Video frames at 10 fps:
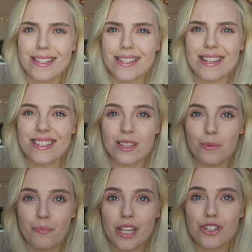This is the
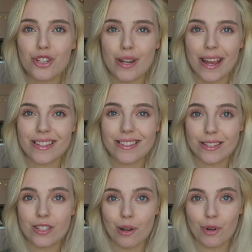Beach
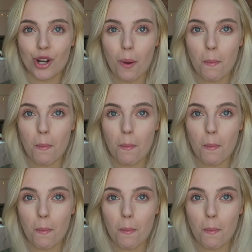Nights Summer